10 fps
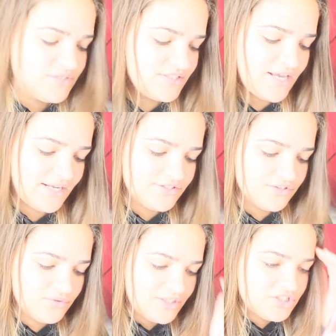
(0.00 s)
Does that
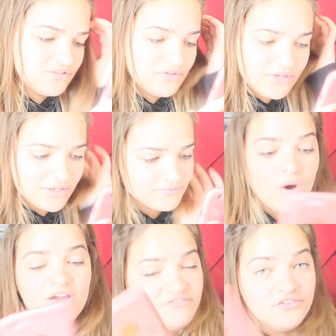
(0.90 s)
answer the question? Okay.
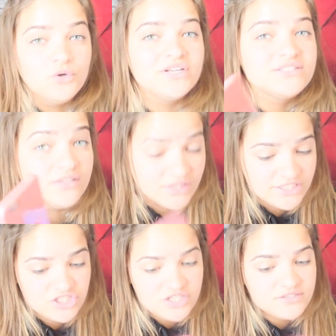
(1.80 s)
What food is
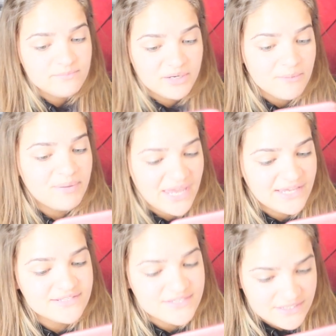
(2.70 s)
delicious but a
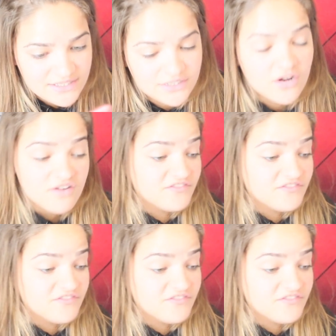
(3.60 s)
pain to eat?